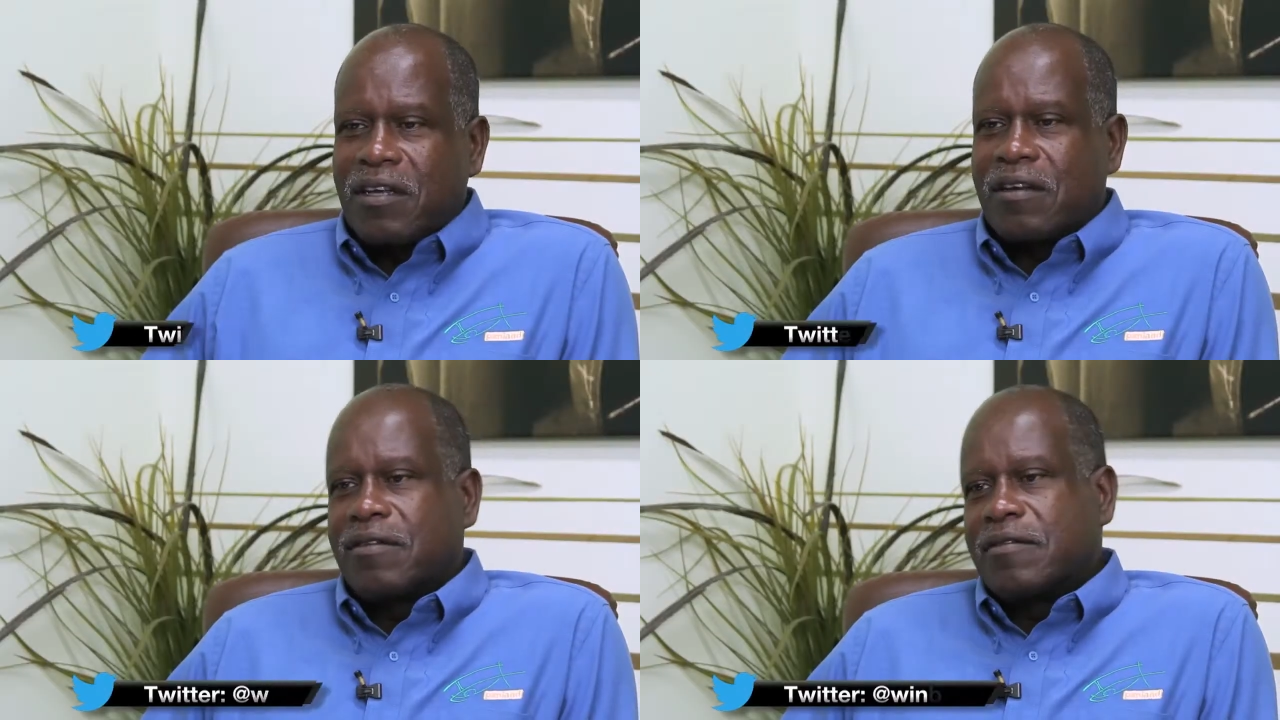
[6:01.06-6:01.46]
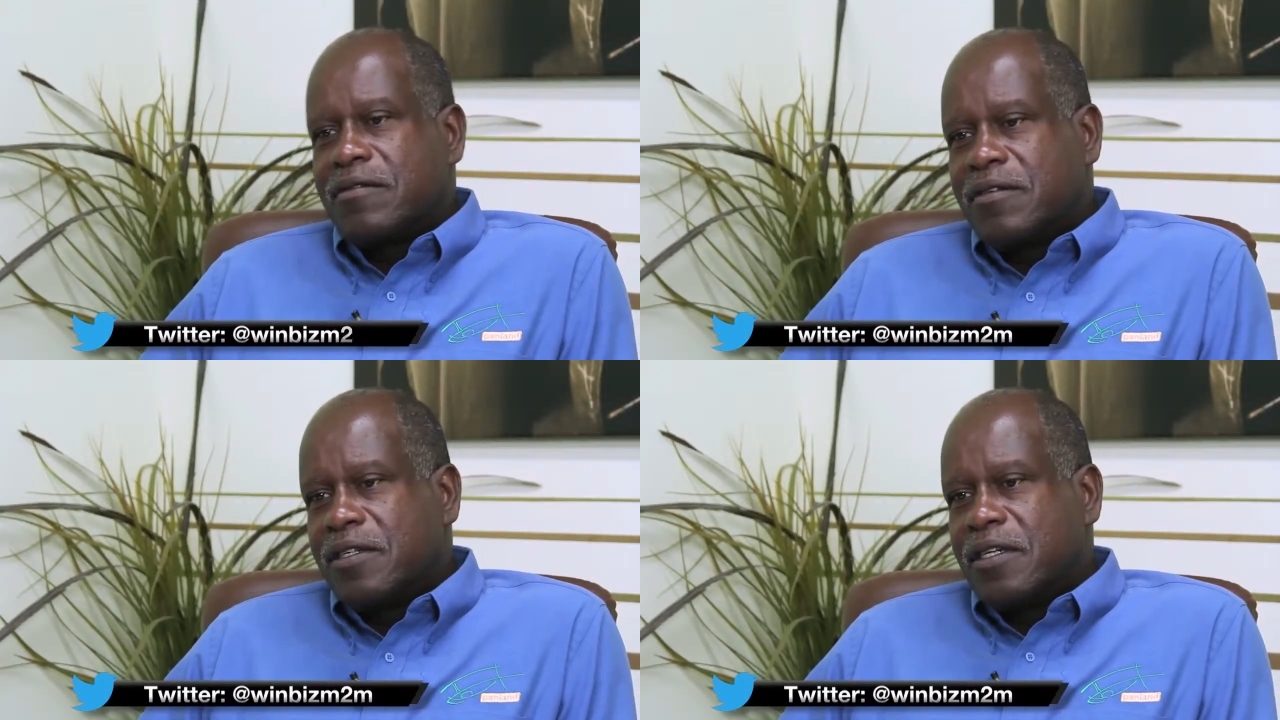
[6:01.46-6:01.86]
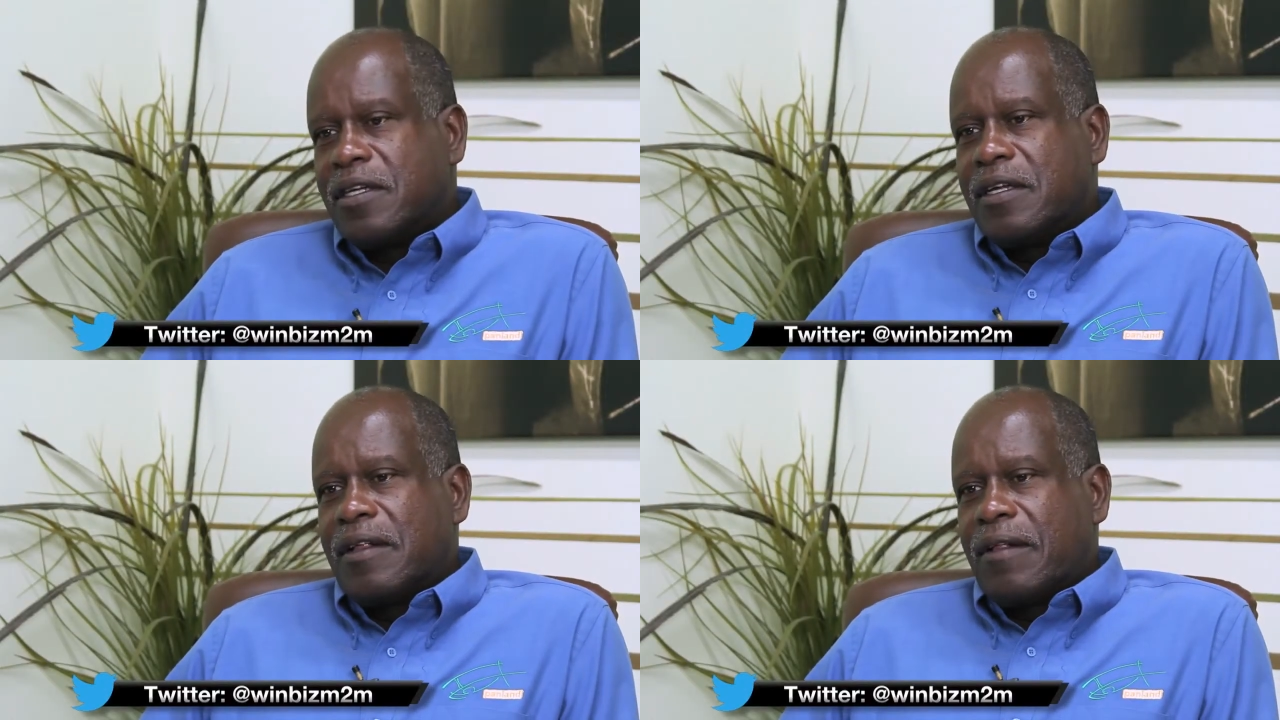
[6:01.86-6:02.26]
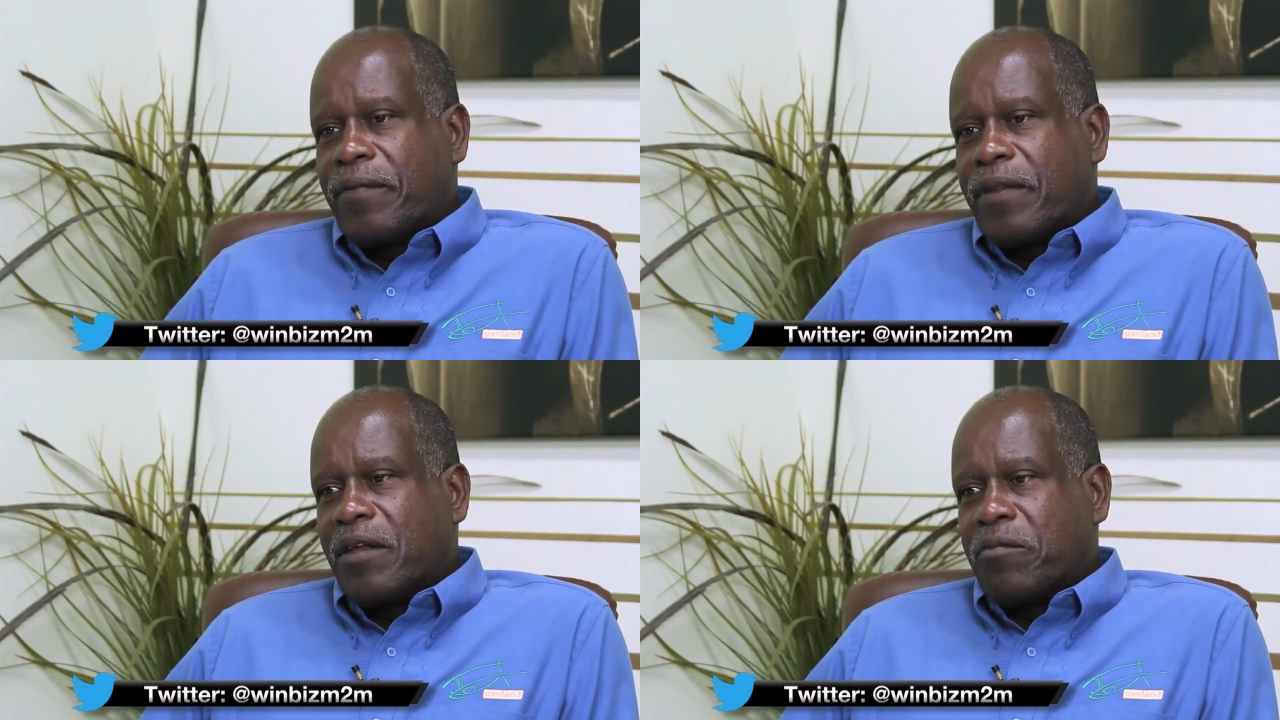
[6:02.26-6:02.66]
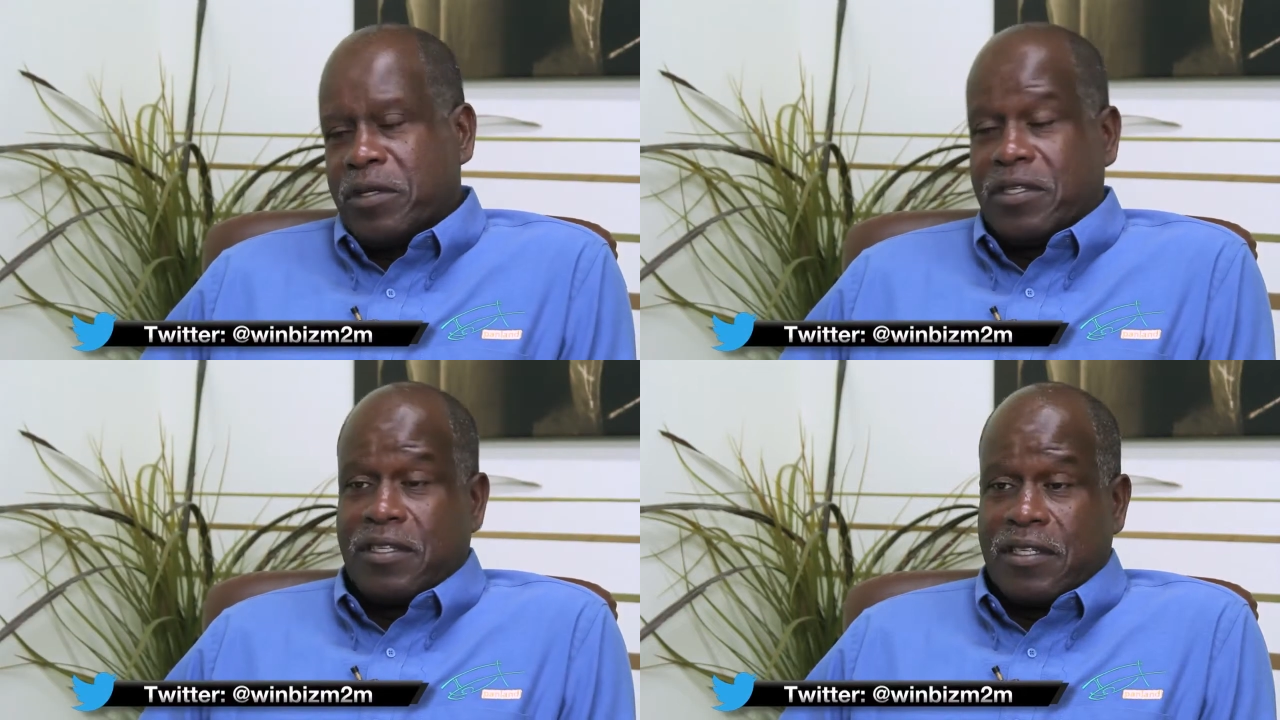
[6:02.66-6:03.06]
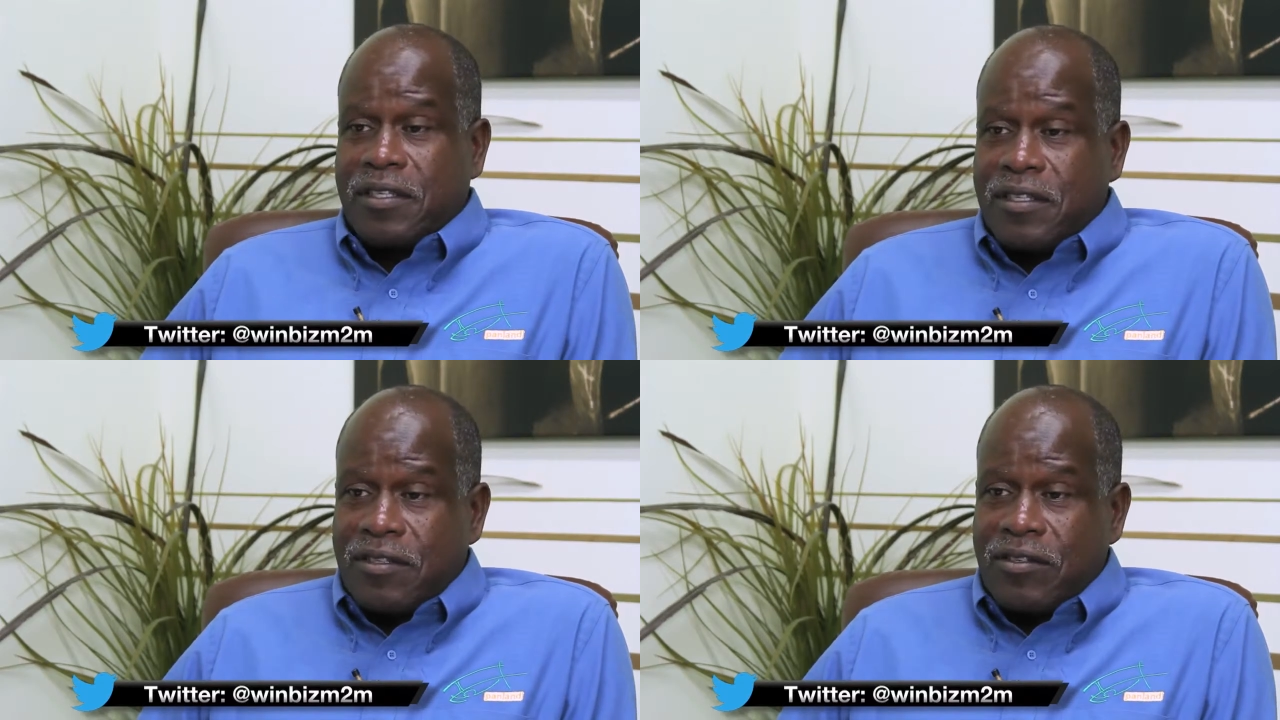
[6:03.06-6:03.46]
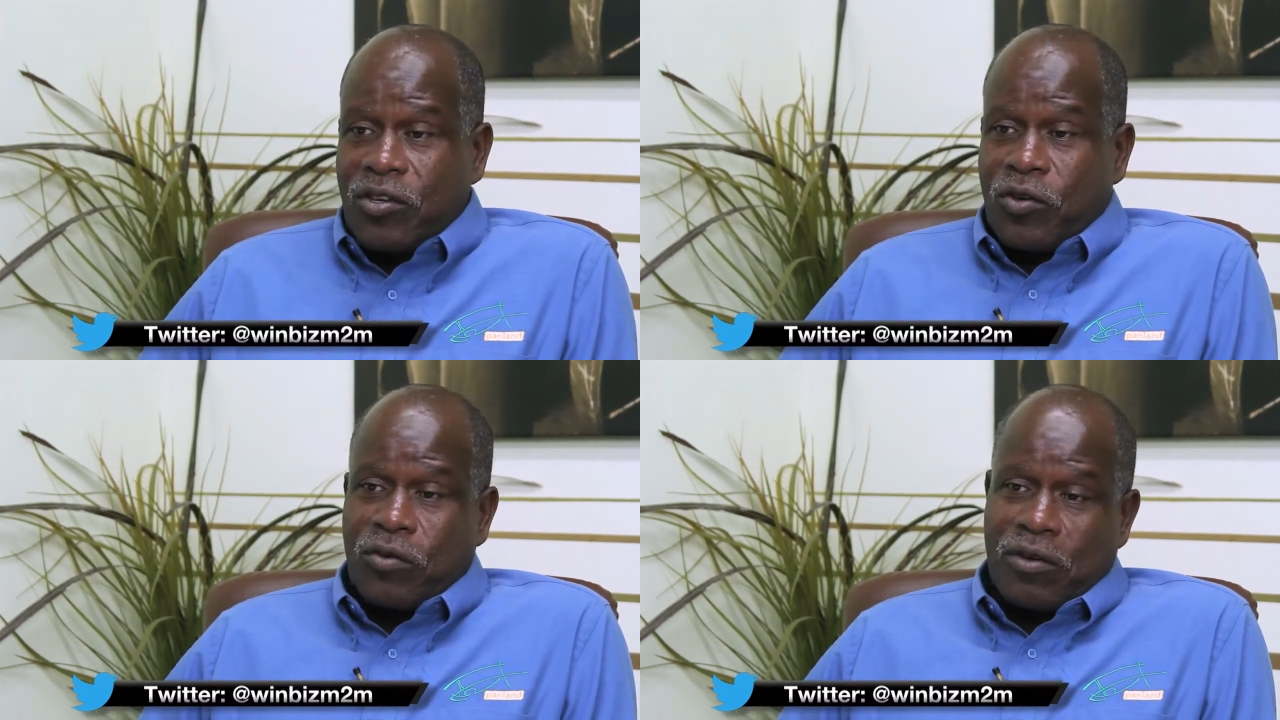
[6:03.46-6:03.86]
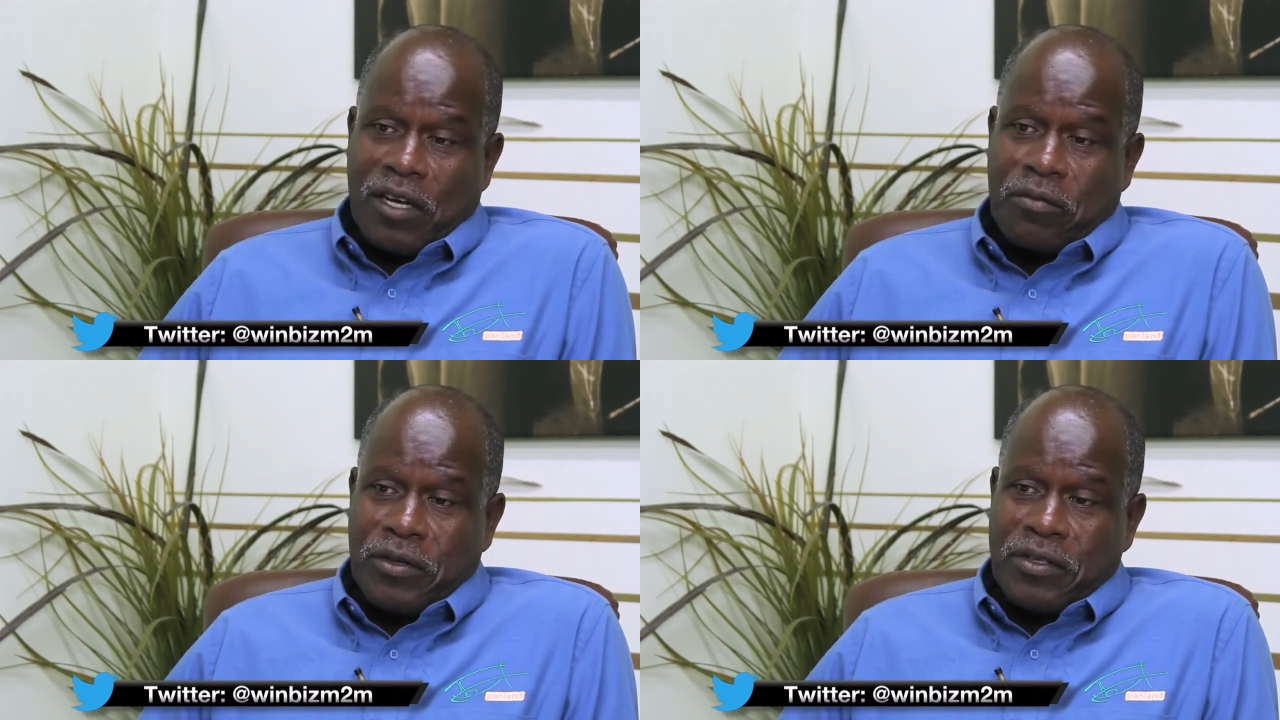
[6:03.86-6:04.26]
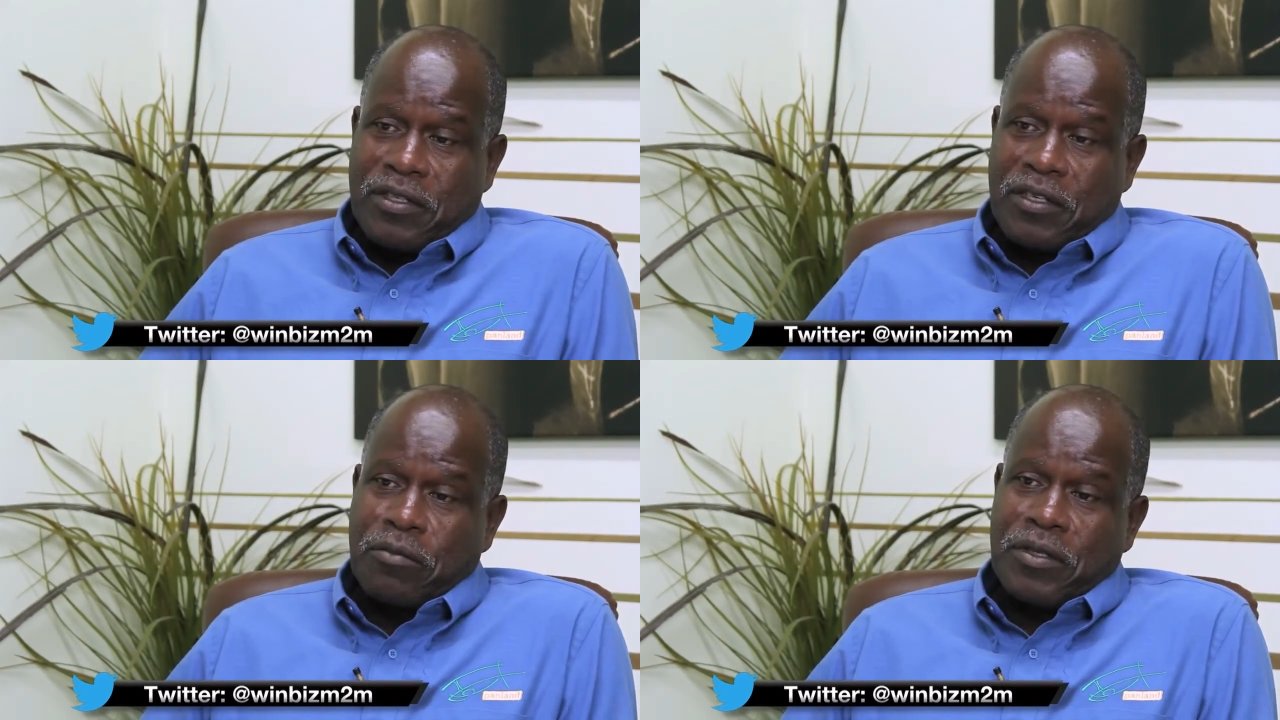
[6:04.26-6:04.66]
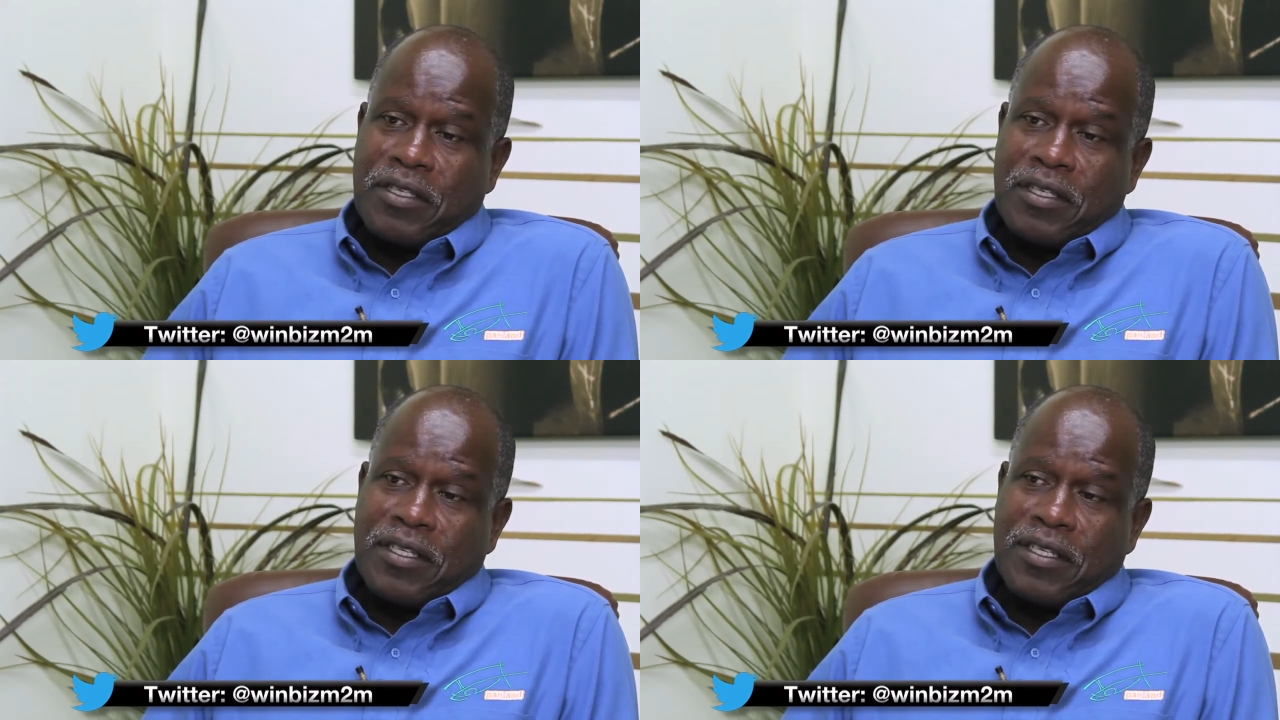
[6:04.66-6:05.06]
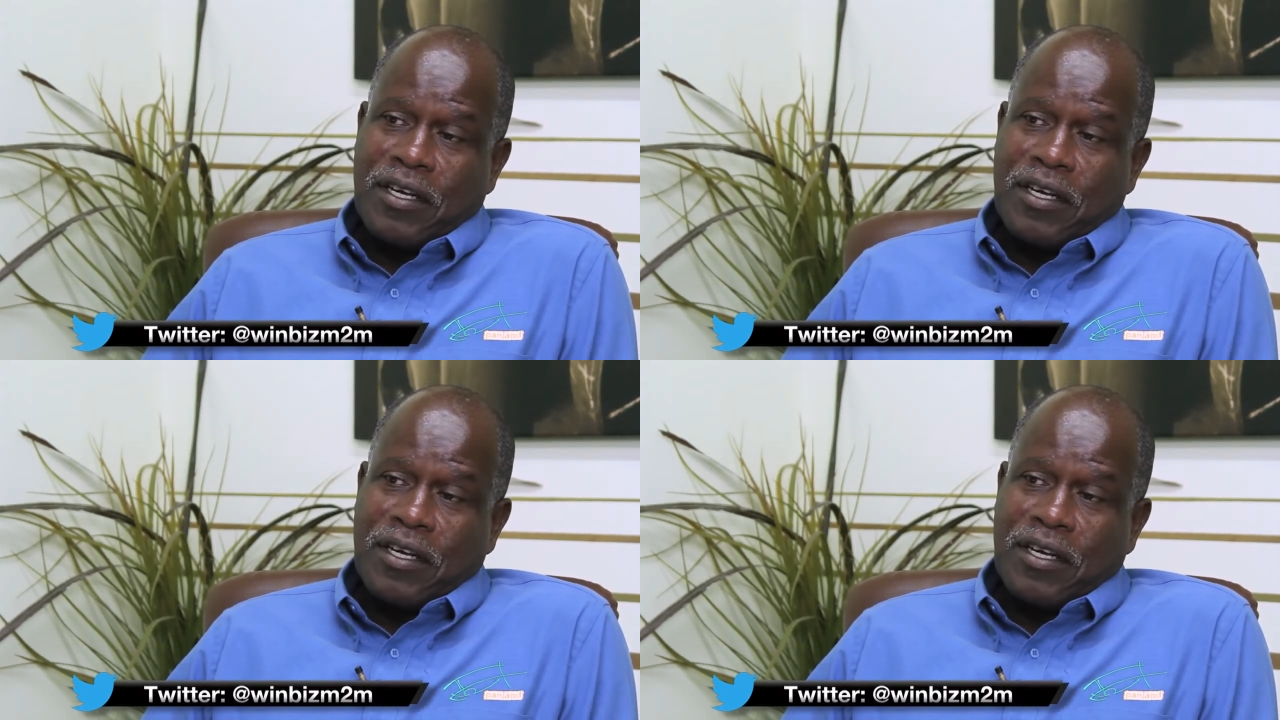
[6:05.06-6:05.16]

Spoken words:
in business, you know, like personal business.